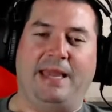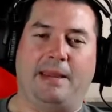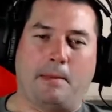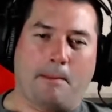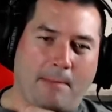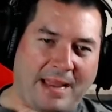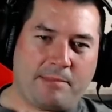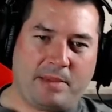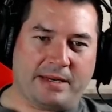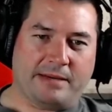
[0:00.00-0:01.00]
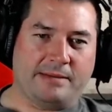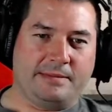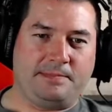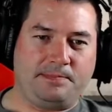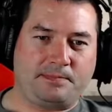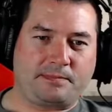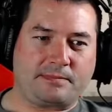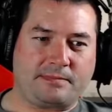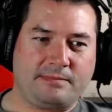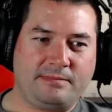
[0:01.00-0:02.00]
my opinion,
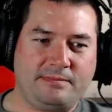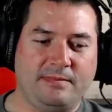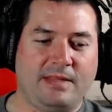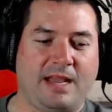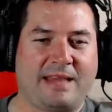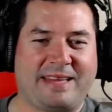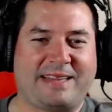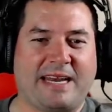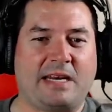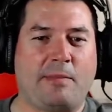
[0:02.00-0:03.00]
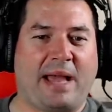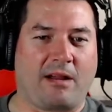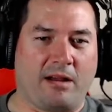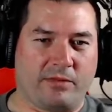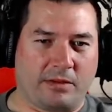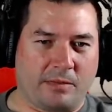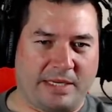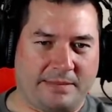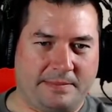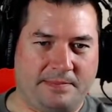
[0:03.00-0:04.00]
I think they need to back off a little bit.
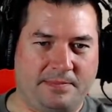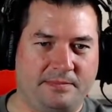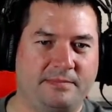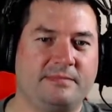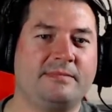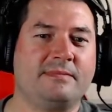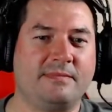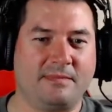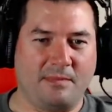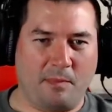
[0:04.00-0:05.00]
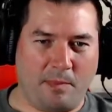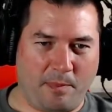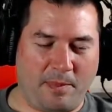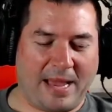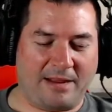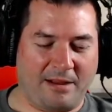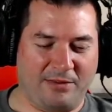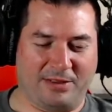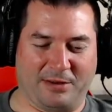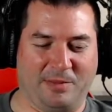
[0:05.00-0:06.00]
Back off a
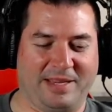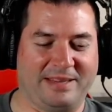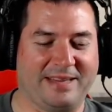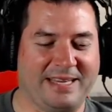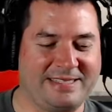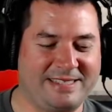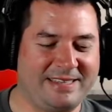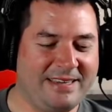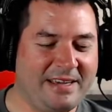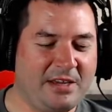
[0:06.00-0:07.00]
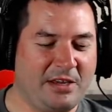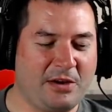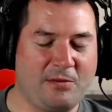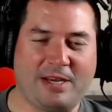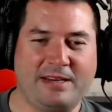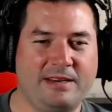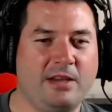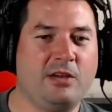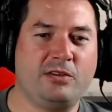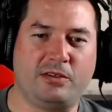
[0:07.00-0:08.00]
little bit. Let's, you know what?
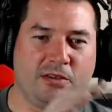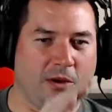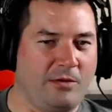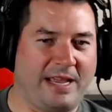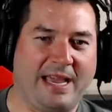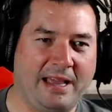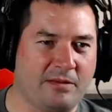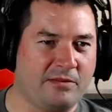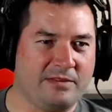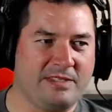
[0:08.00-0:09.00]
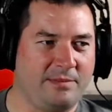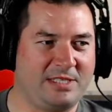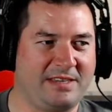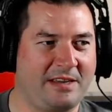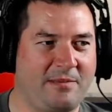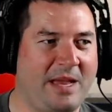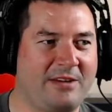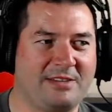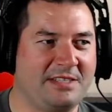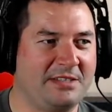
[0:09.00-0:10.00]
Don't have TBC come out
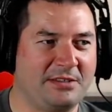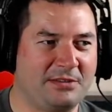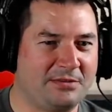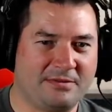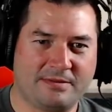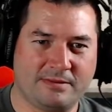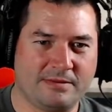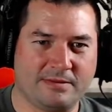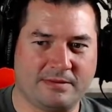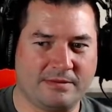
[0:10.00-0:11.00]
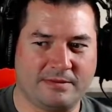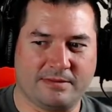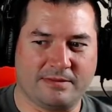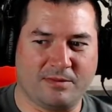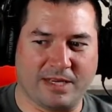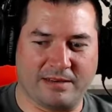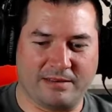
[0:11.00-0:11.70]
until what?